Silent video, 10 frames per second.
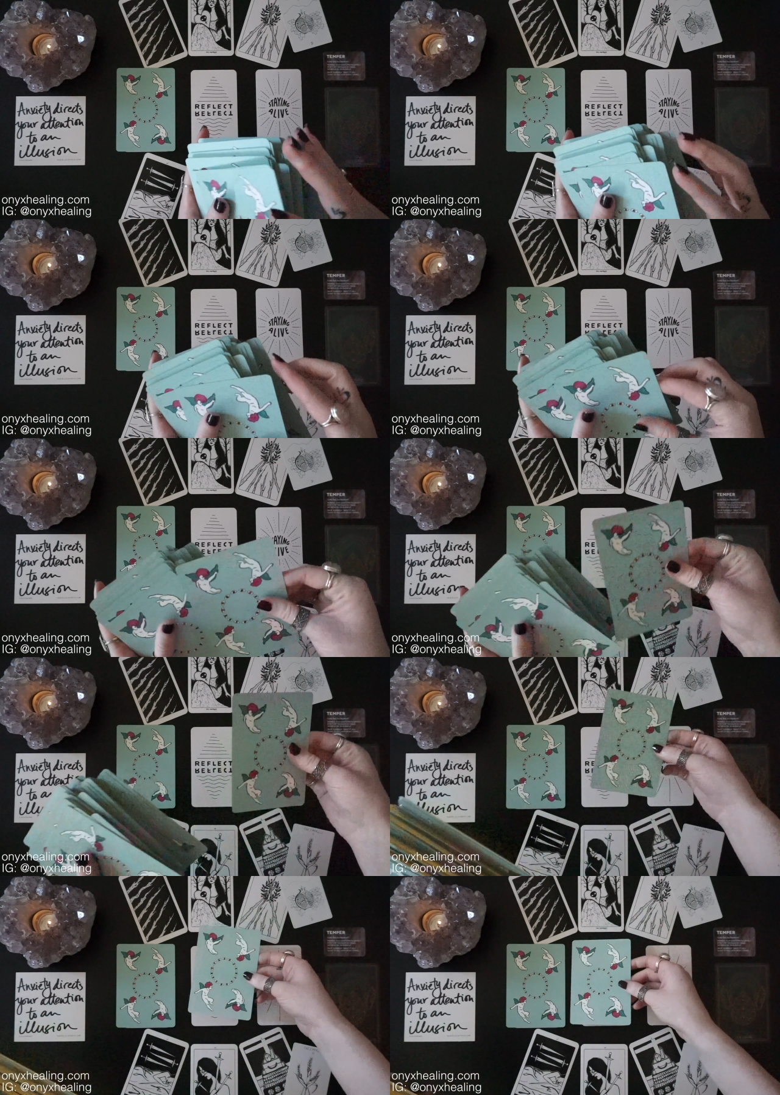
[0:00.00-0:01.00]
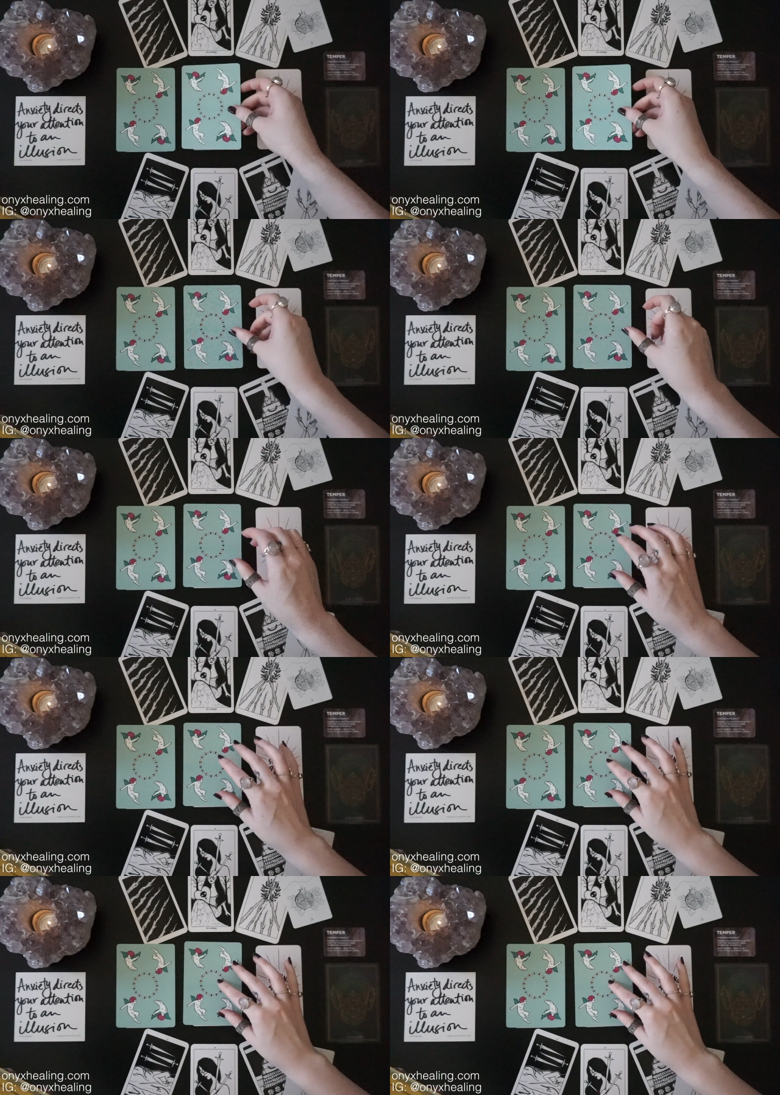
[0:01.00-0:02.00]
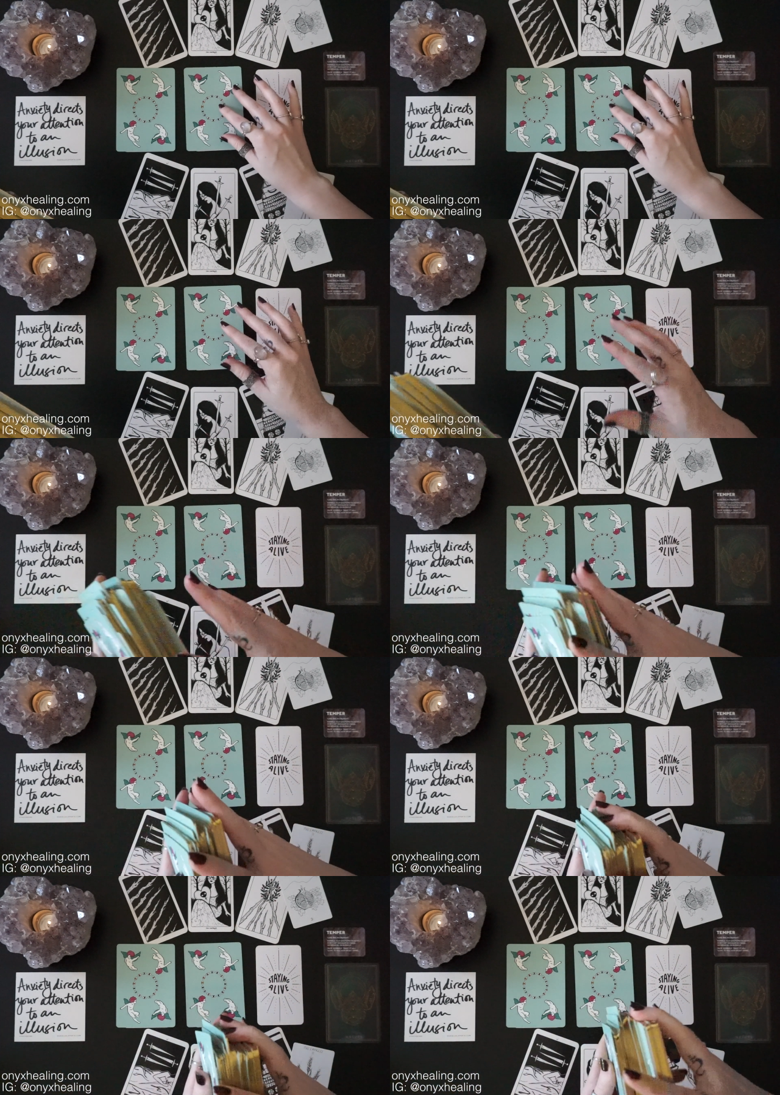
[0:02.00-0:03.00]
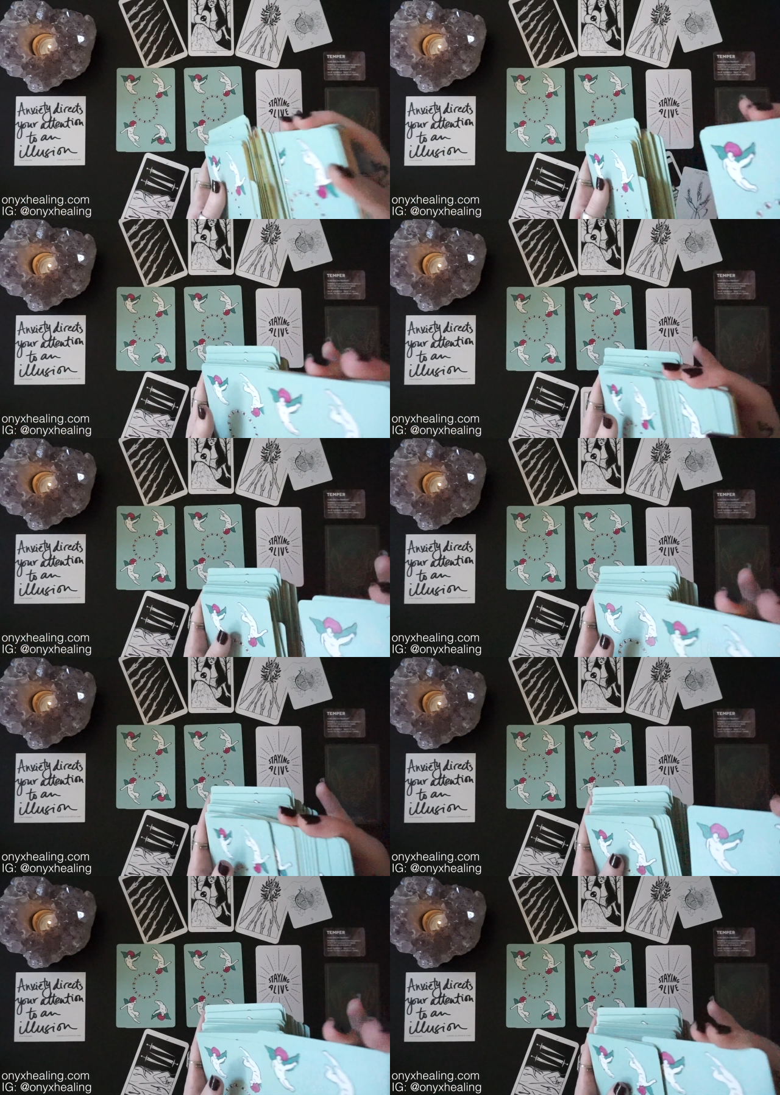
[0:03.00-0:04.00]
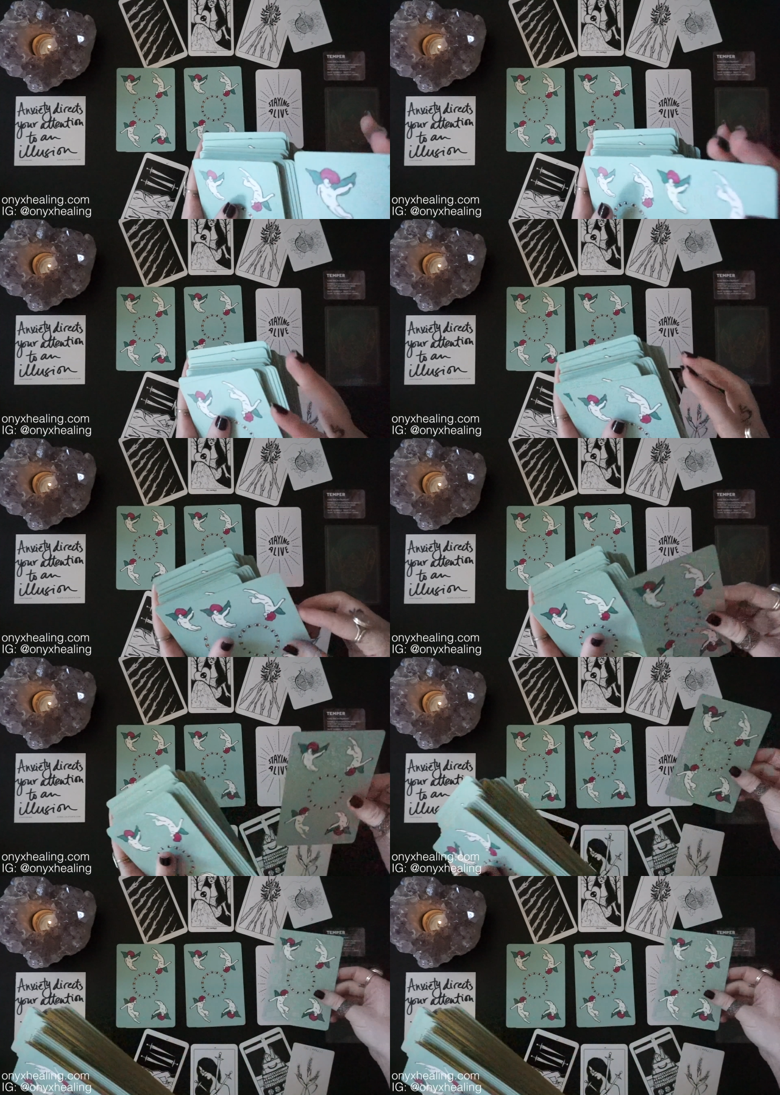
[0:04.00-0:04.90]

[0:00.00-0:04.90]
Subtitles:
[unreadable: no face in view]